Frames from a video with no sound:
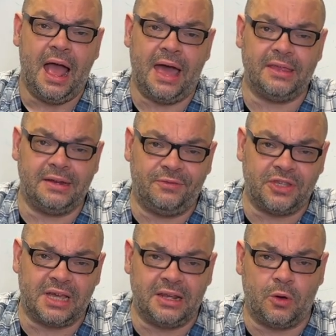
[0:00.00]
And then if
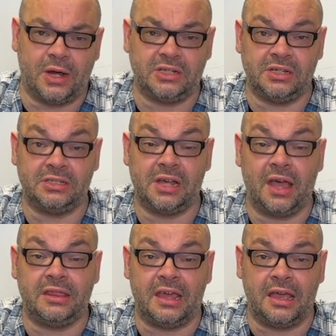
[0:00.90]
there's any questions that I
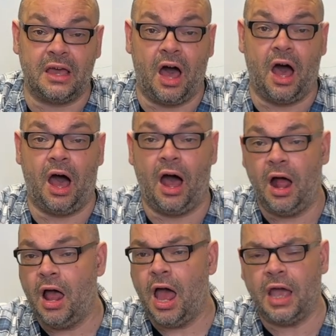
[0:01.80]
think are
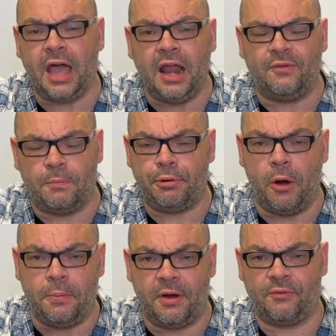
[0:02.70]
kind of
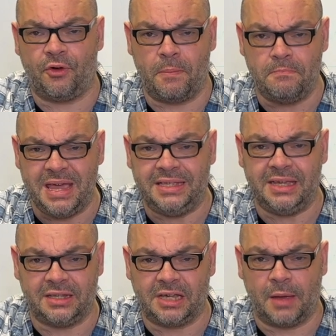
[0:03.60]
appropriate for a
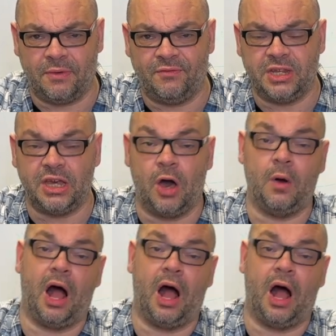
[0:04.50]
meatier type of video,